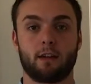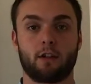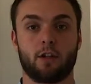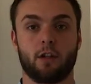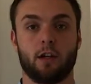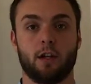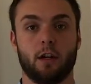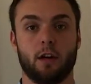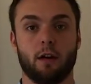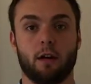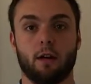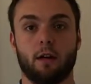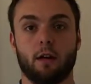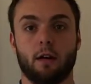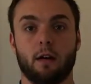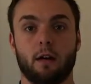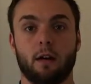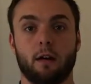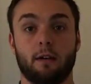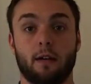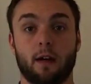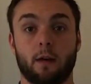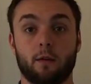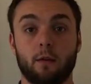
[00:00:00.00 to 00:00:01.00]
posture here.
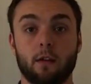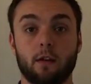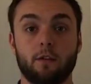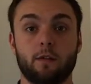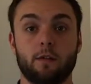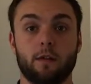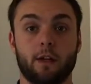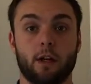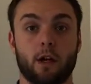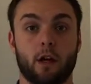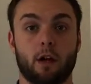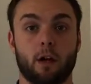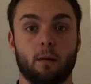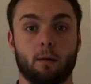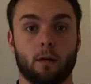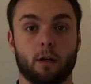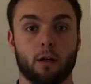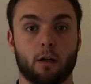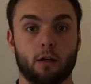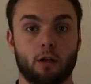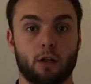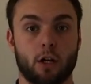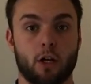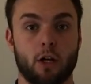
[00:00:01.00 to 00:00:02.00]
Now in this video, I'm
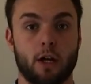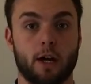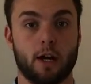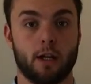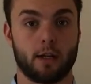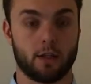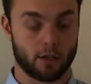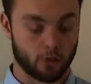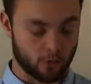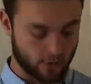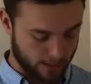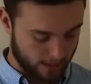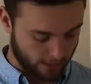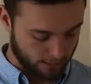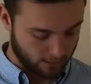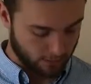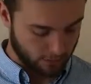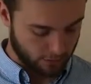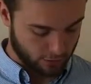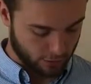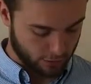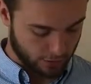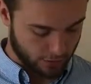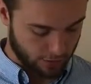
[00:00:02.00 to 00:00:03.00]
going to show you how to do an
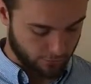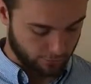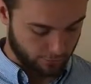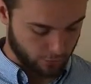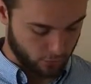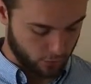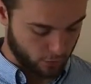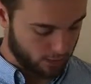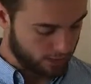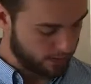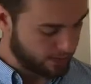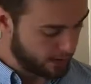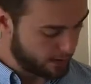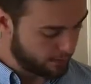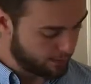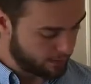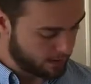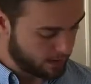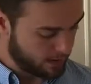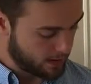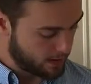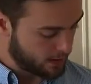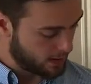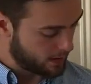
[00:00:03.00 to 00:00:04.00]
exercise for your deep
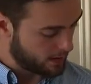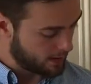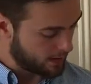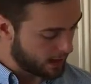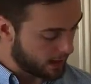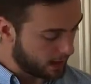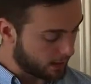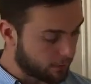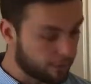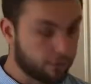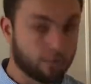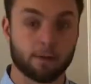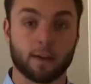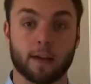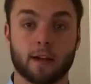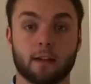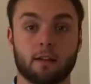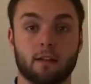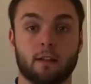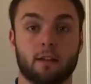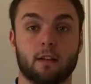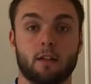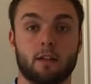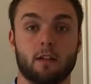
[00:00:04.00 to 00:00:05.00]
neck
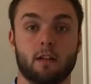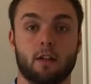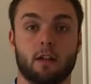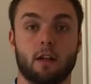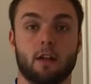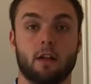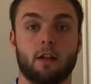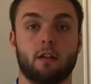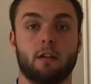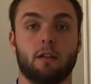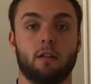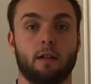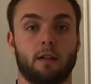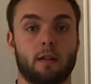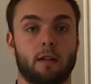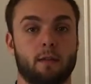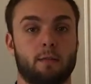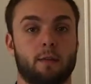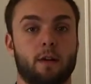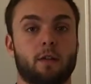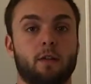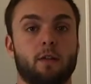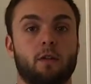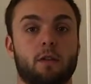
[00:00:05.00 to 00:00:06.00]
flexors. So they're the
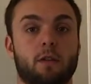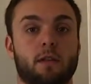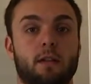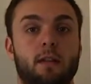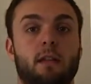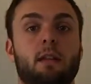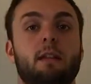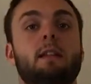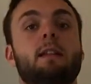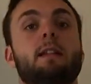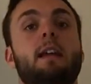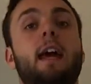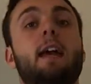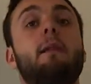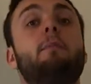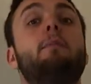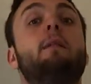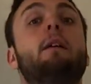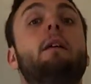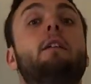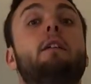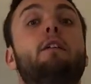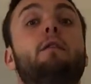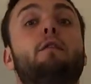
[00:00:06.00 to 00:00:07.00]
muscles that sit
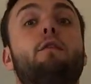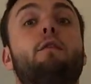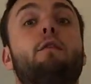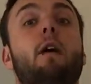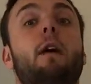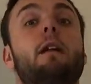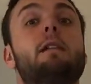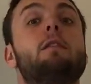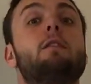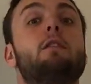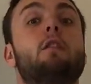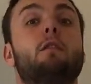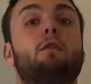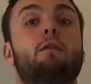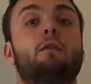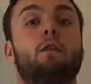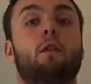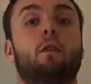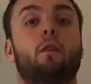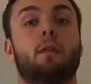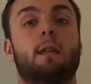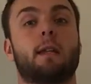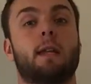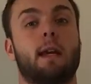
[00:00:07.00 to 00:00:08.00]
deep at the front of
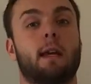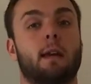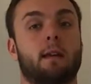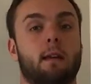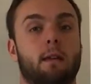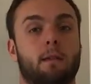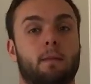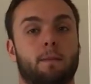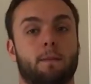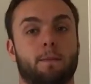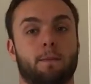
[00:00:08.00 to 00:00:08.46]
your neck.